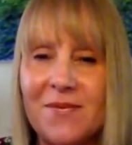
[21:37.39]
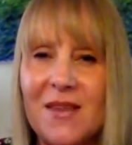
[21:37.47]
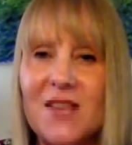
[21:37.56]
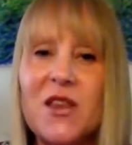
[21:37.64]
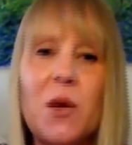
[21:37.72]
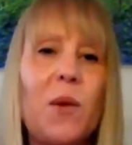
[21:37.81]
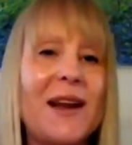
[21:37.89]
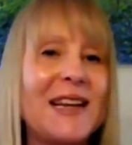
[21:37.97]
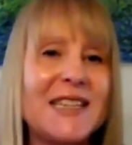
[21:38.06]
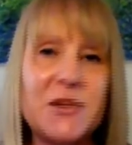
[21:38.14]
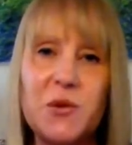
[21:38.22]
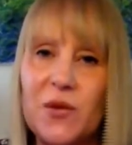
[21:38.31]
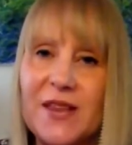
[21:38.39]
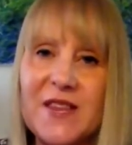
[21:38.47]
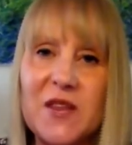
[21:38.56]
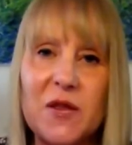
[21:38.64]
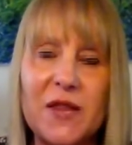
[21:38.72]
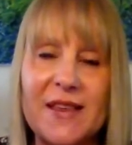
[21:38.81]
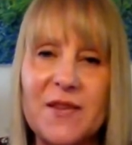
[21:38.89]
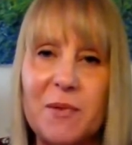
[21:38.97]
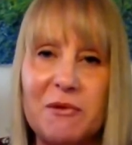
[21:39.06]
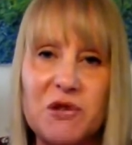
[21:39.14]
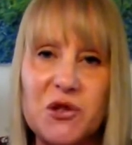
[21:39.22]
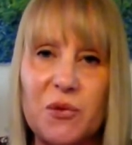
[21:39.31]
So when I did all the
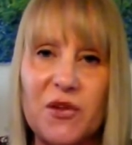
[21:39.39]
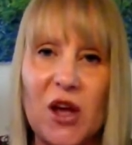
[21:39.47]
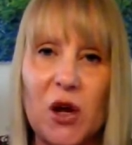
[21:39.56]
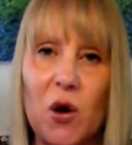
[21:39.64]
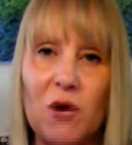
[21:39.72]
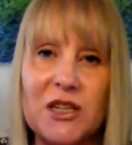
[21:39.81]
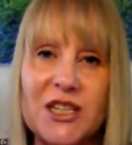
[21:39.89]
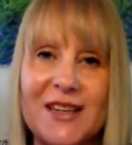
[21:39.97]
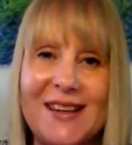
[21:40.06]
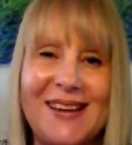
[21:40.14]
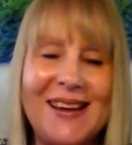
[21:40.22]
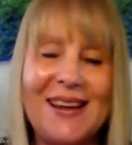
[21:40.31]
spiritual psychology